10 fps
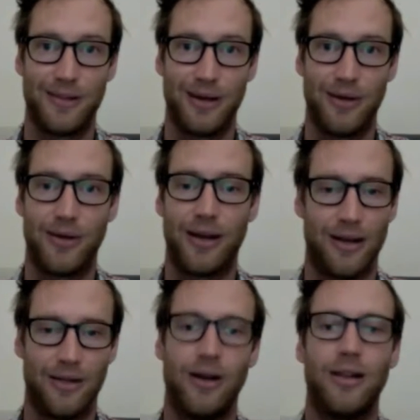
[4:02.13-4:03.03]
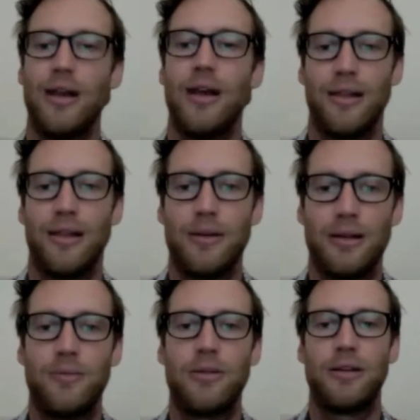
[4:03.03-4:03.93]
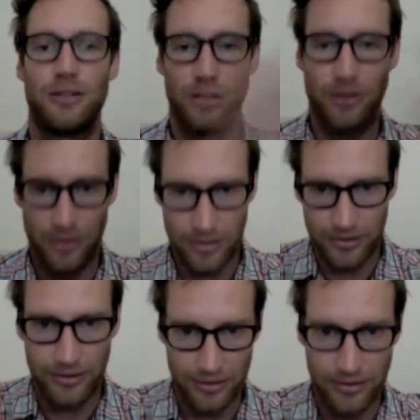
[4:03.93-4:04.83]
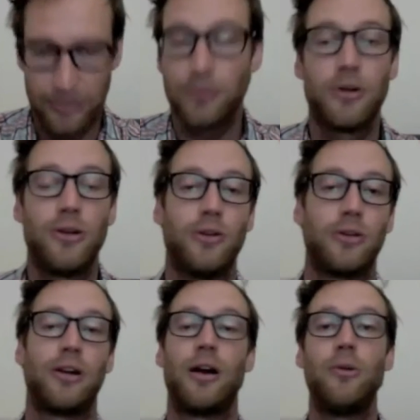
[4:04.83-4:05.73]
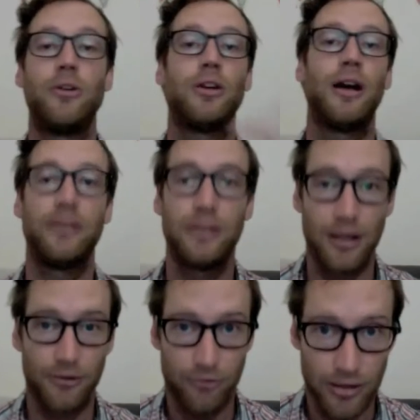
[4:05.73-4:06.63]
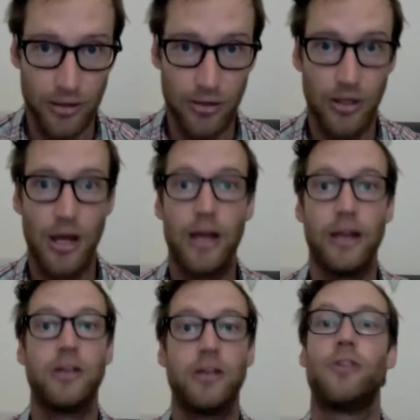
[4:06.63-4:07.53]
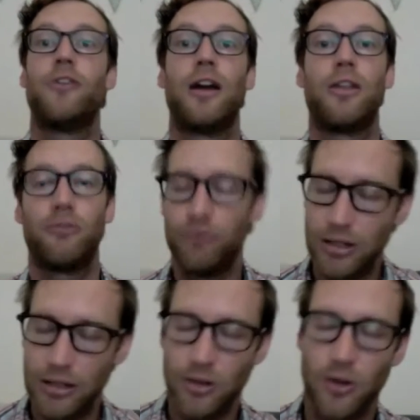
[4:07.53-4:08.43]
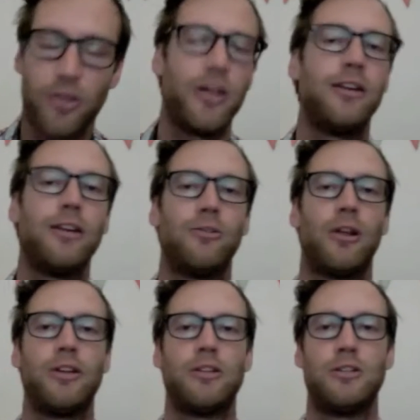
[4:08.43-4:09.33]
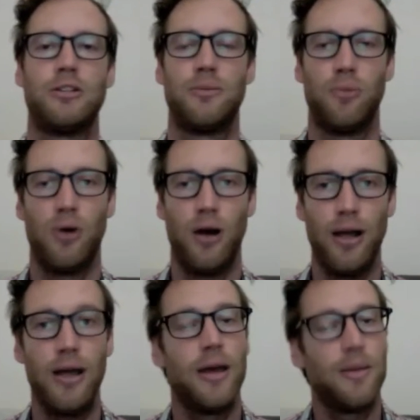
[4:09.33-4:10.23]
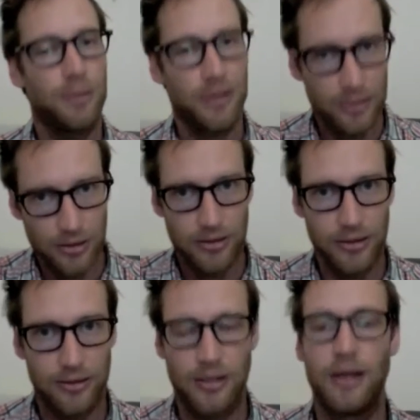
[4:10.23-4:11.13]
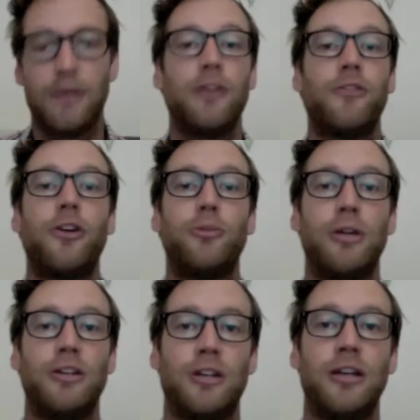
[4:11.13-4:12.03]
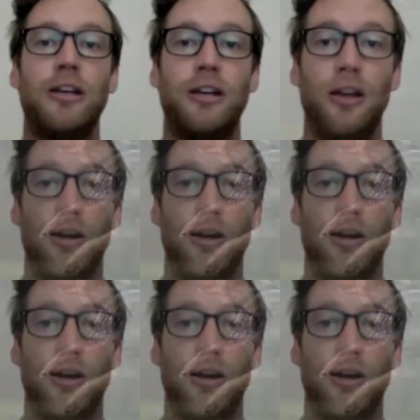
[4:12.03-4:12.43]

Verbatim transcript: Oh, okay, uh, let me let me show you. This is this is what it looks like. I want you guys to get real in your faith, real, authentic relationship. Why? Because look at this. Okay, first picture. Here you go.